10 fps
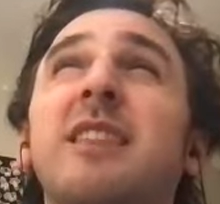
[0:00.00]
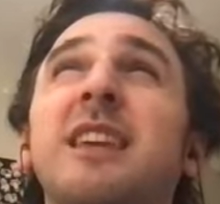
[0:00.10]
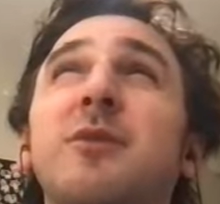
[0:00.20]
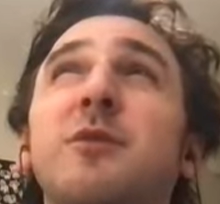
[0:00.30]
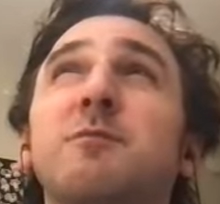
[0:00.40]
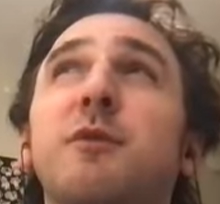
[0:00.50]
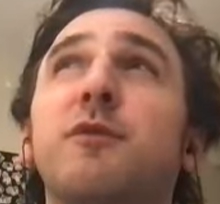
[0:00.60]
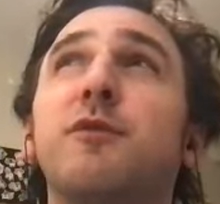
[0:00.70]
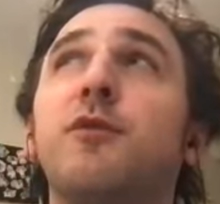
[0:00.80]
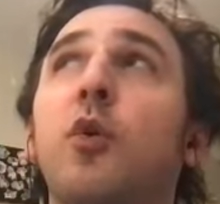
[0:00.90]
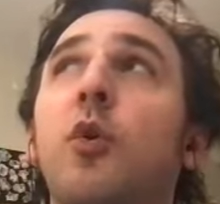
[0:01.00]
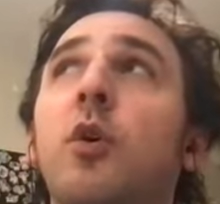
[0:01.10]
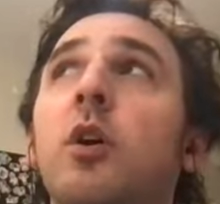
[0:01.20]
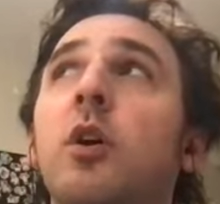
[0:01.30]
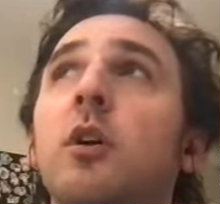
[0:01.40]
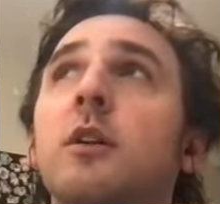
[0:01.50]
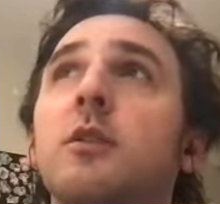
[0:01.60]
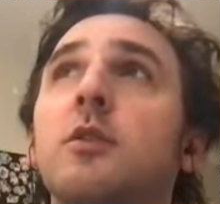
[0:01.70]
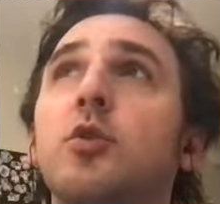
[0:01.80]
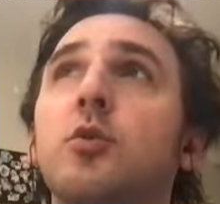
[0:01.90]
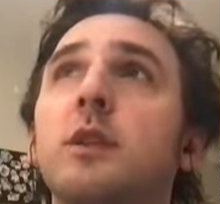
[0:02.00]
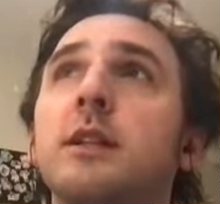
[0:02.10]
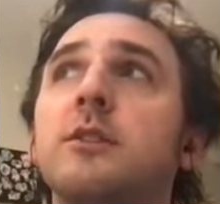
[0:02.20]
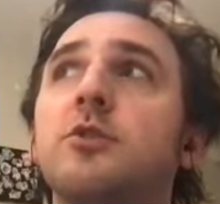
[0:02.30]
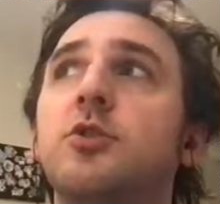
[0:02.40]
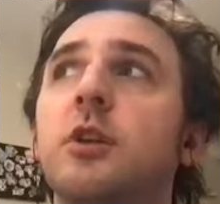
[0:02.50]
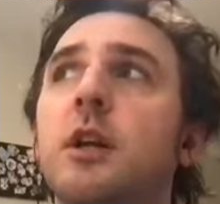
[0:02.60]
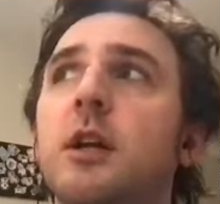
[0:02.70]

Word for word: I think it was before Coolidge